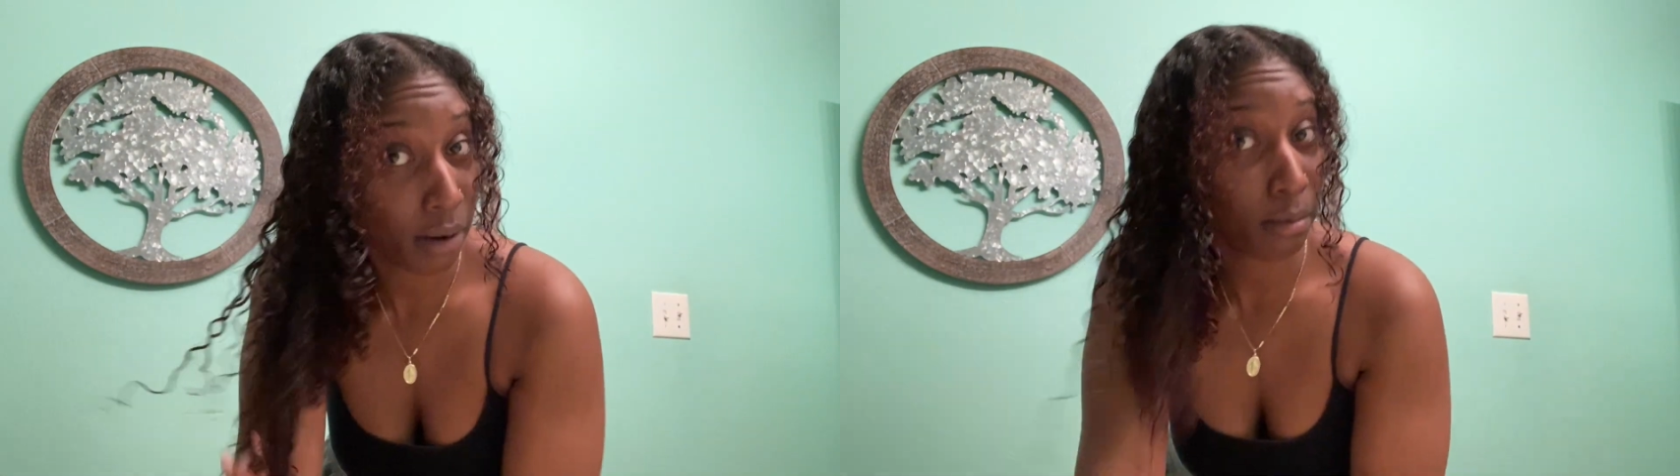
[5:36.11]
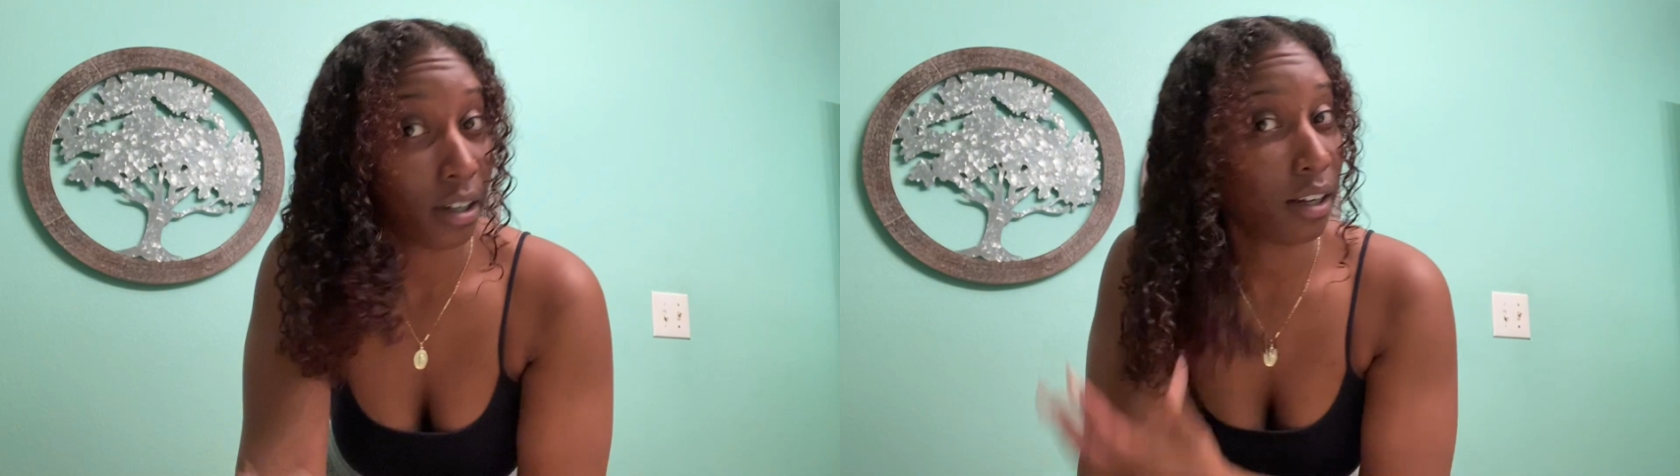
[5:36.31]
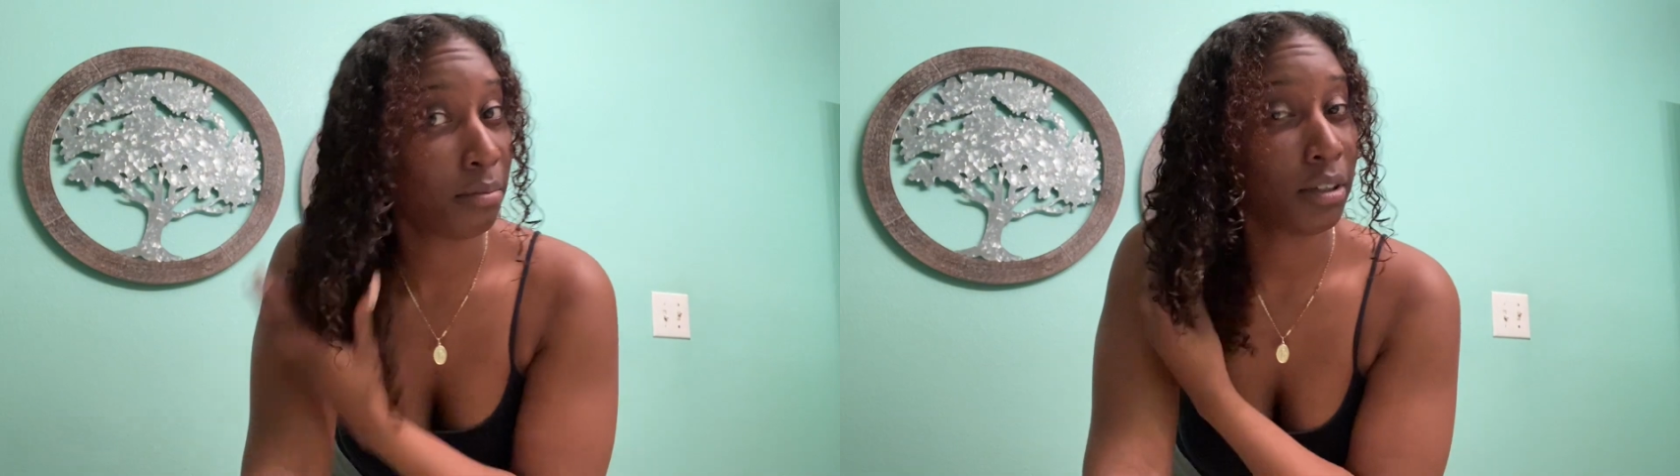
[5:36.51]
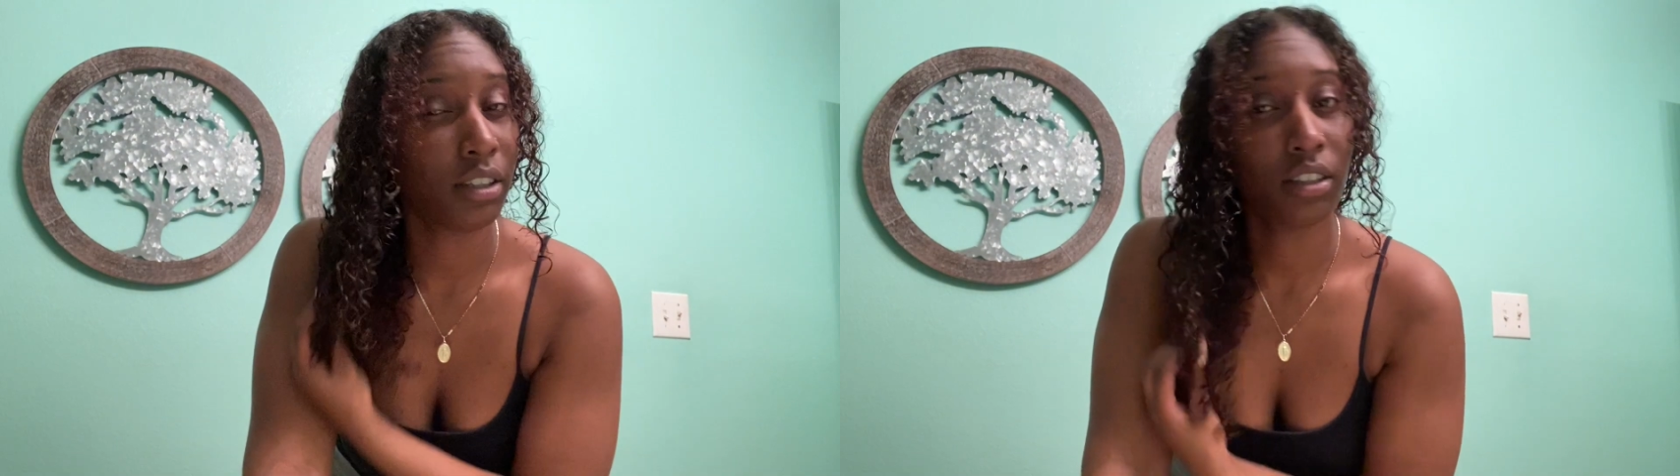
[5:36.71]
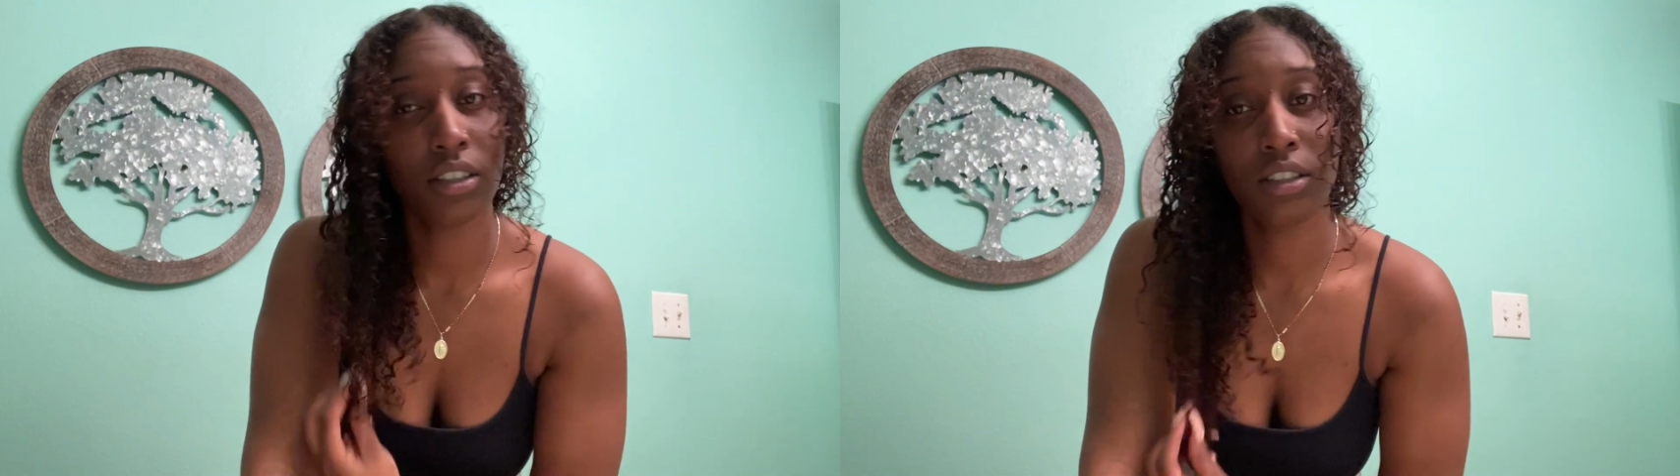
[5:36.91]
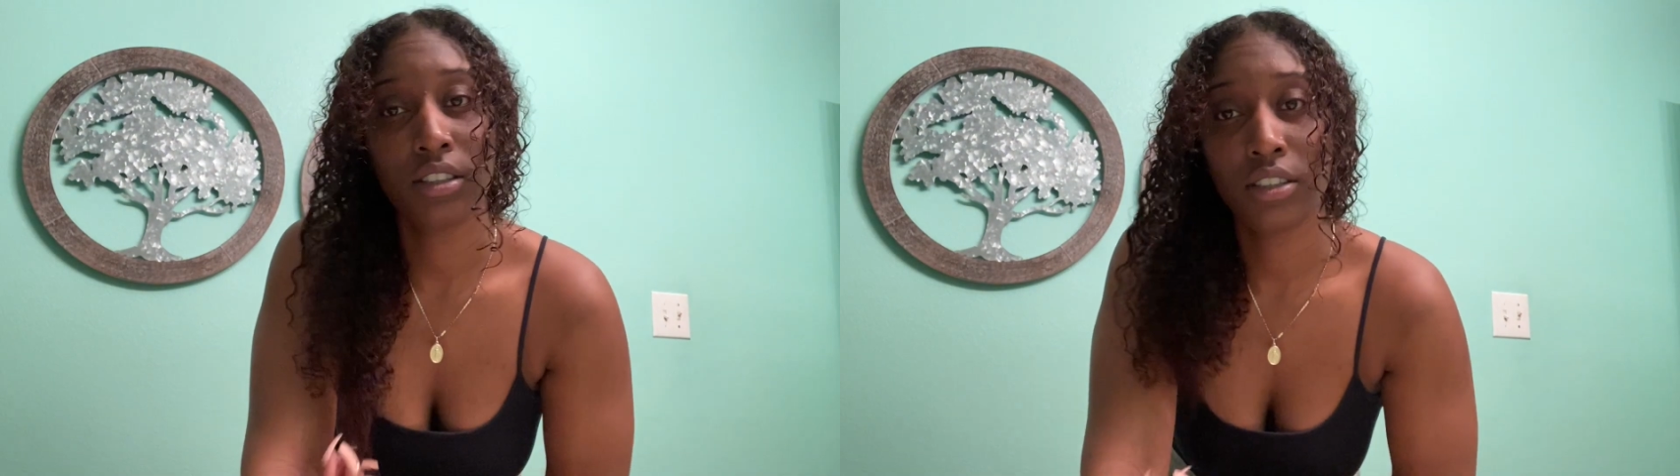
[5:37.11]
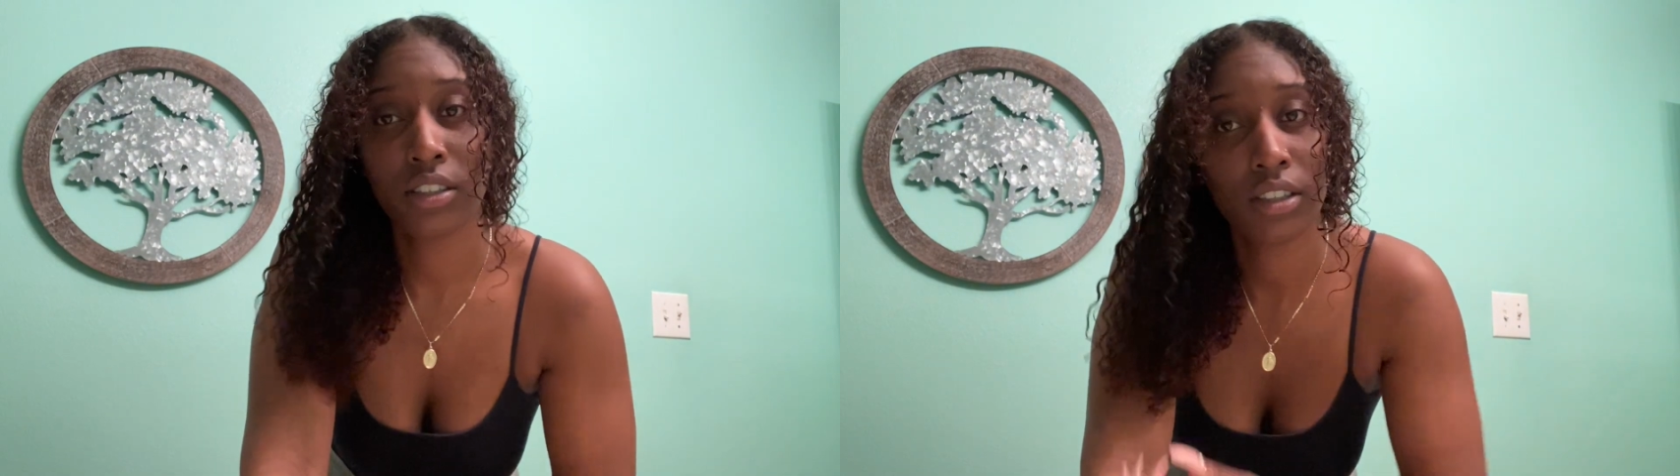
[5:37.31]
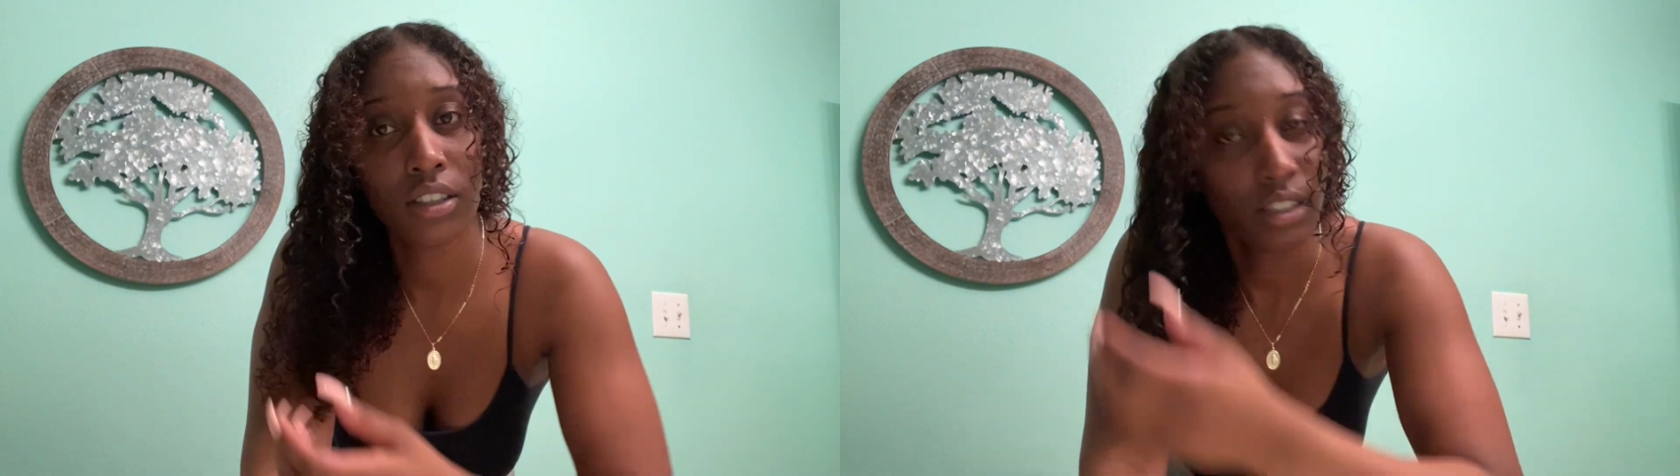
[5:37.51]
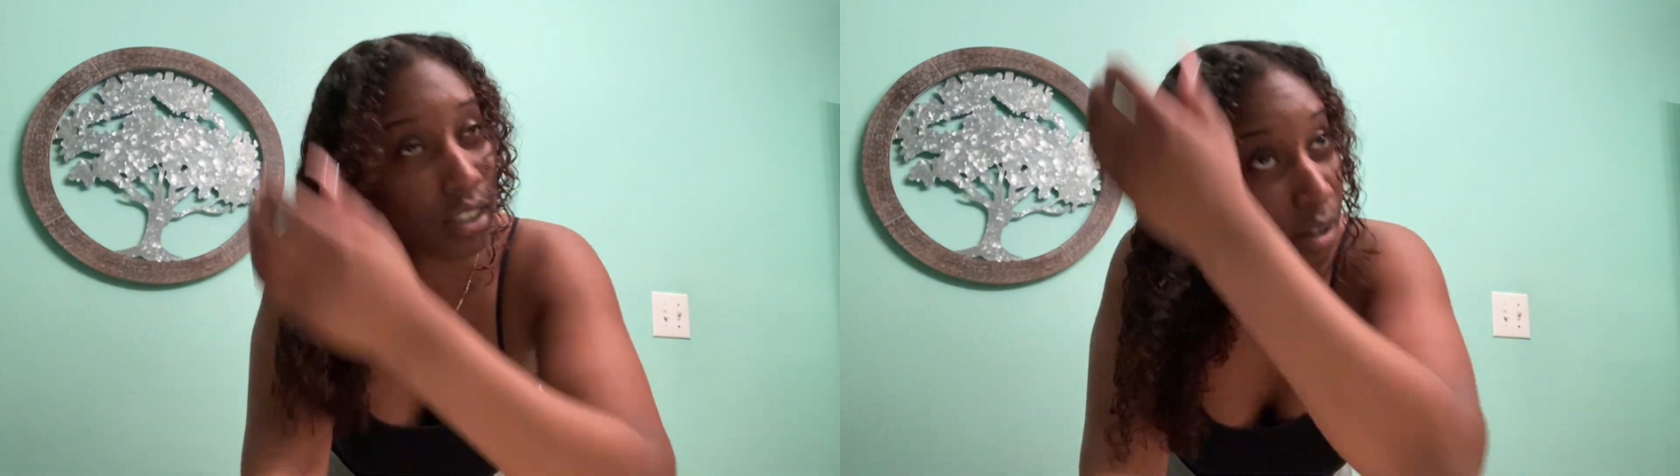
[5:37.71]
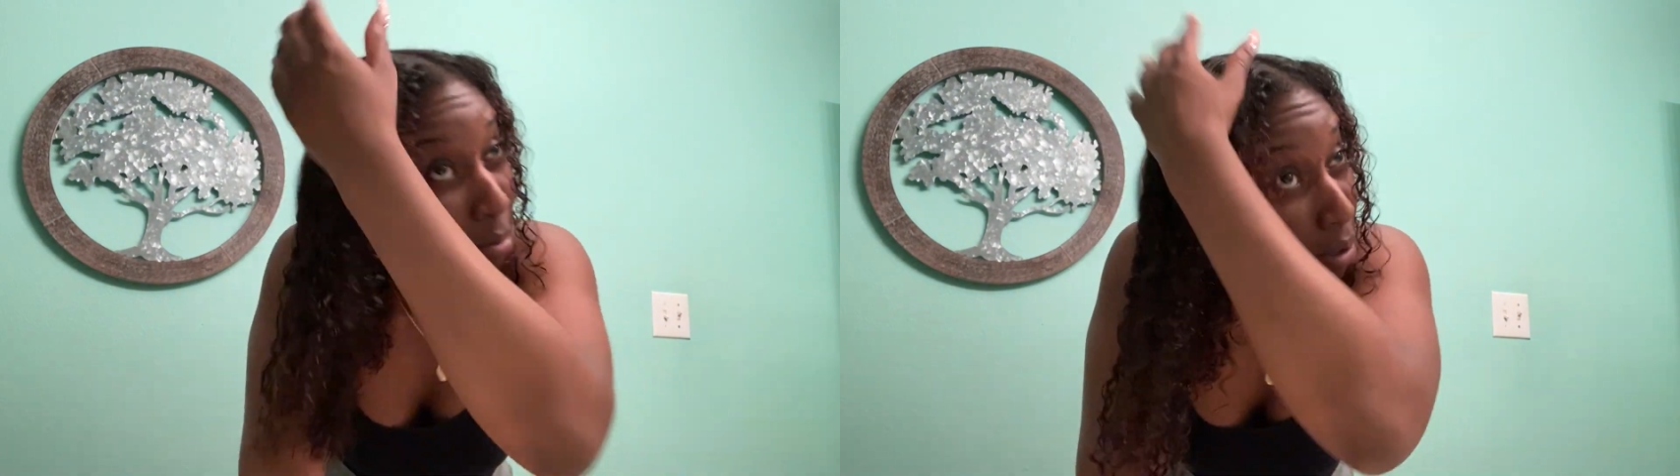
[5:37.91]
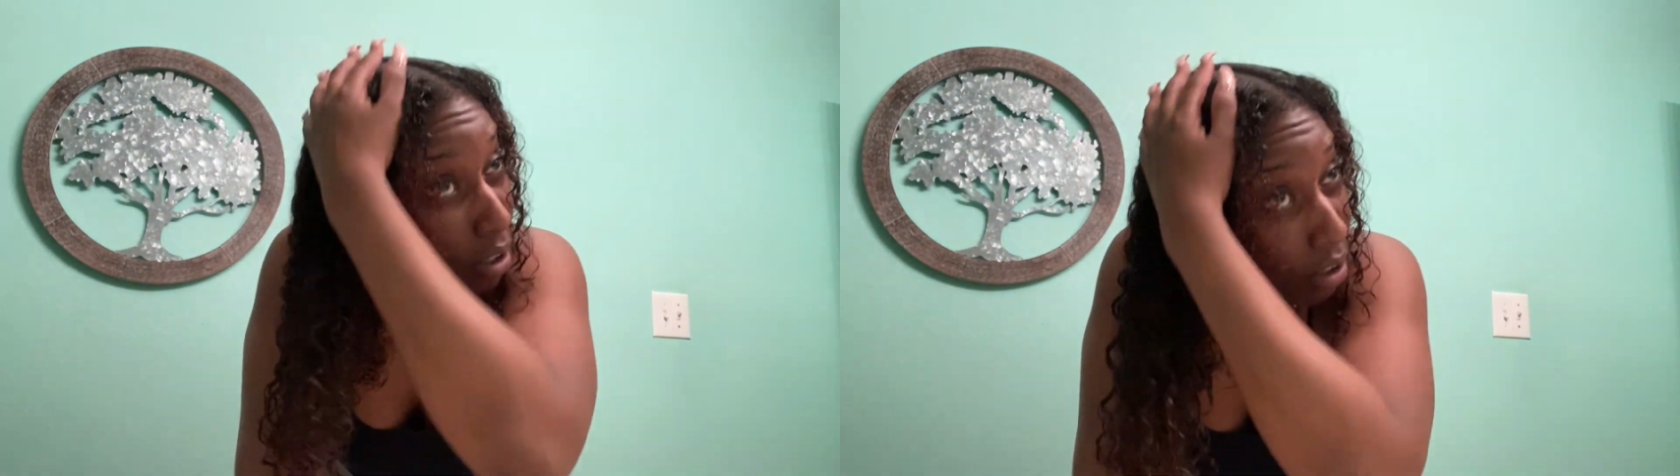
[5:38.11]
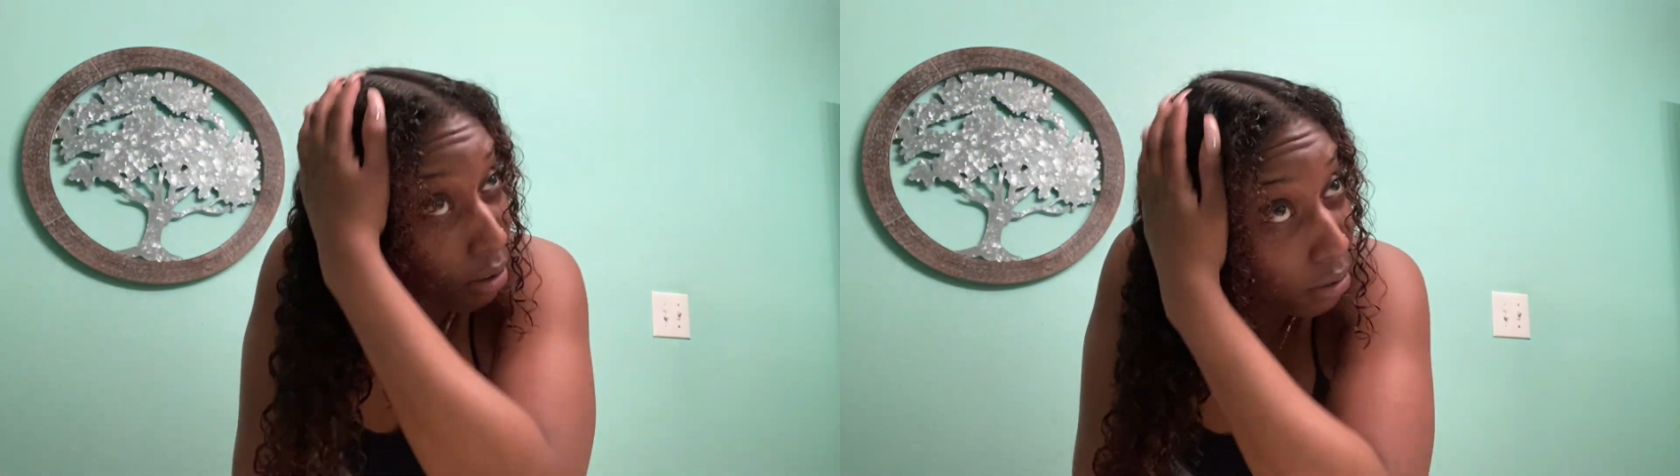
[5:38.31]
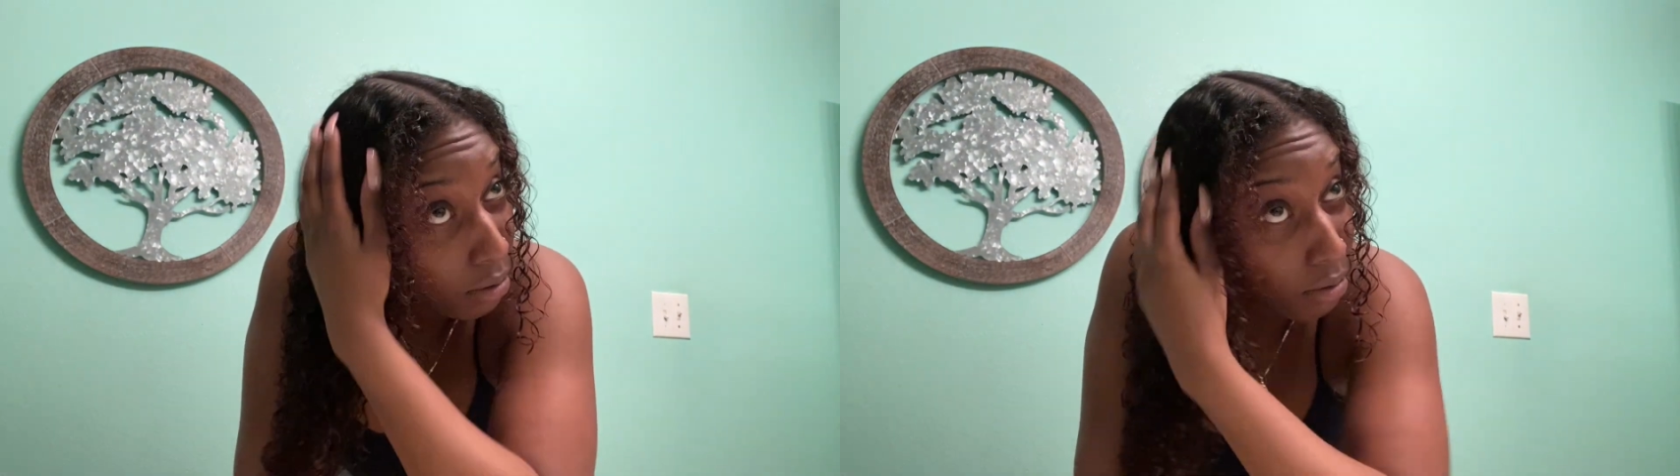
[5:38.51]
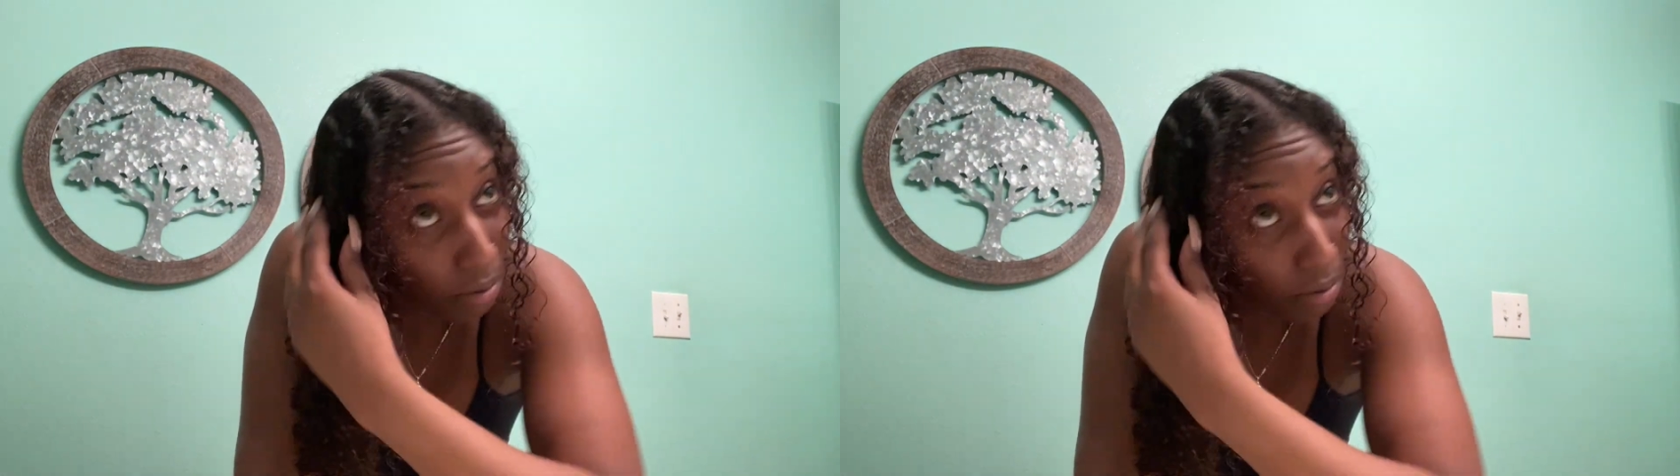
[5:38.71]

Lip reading: but I mean, it's gonna be cute.